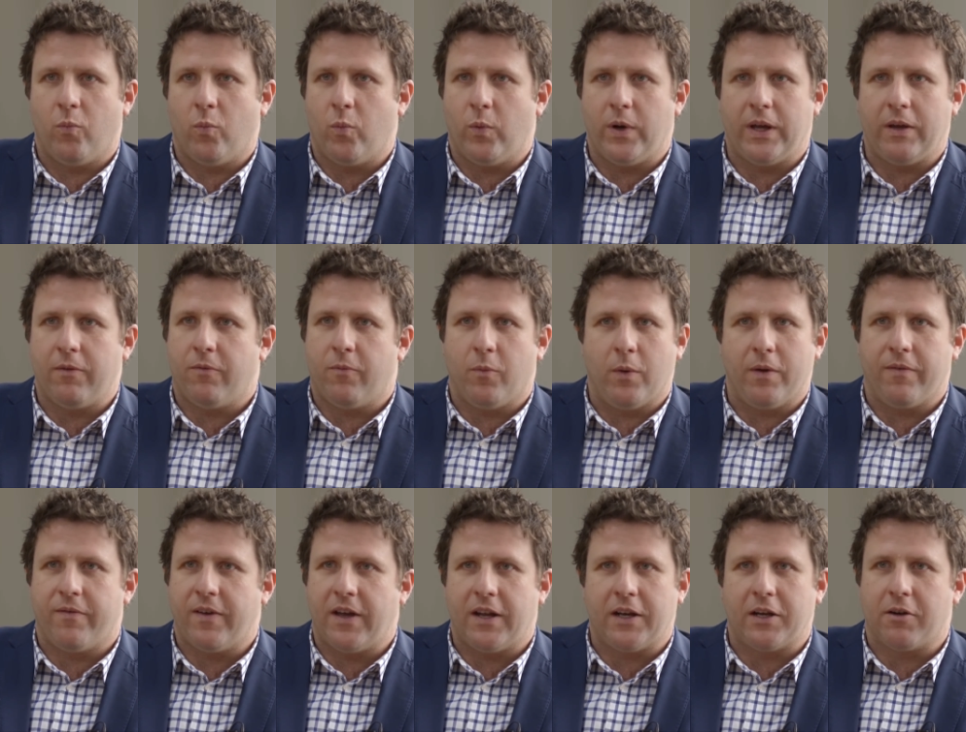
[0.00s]
we
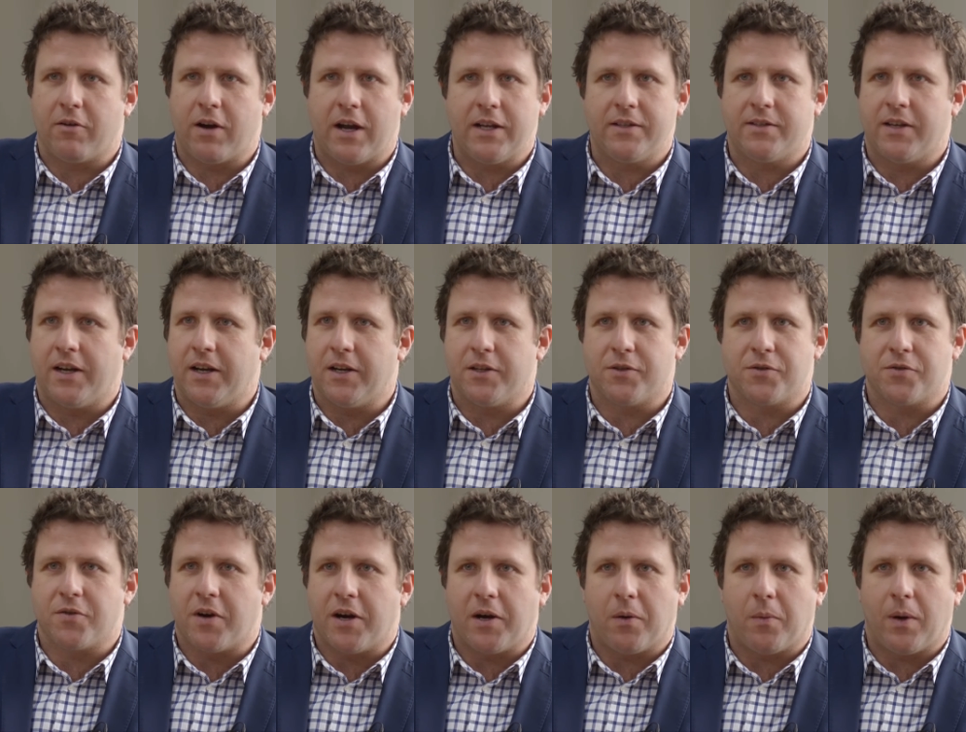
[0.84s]
found a great tenant
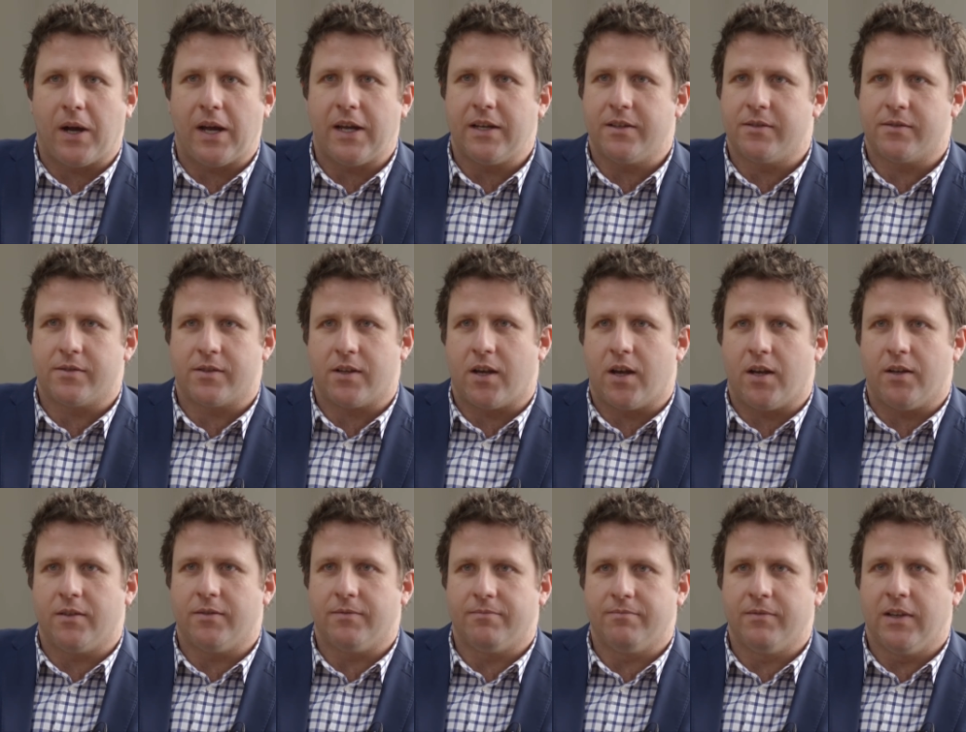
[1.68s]
straight away.
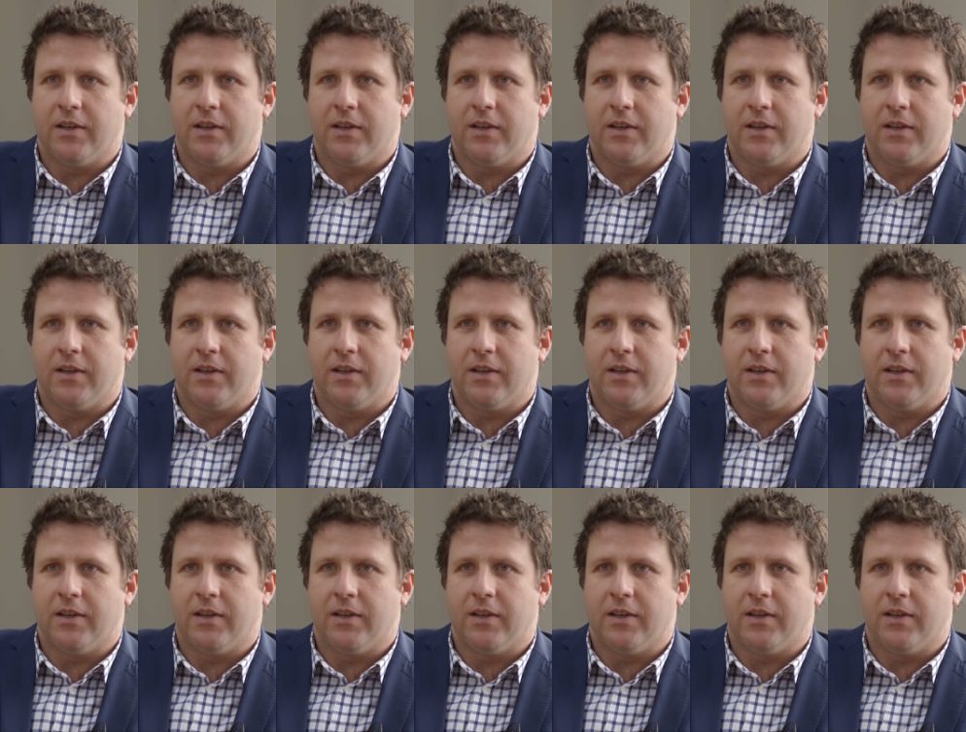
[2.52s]
So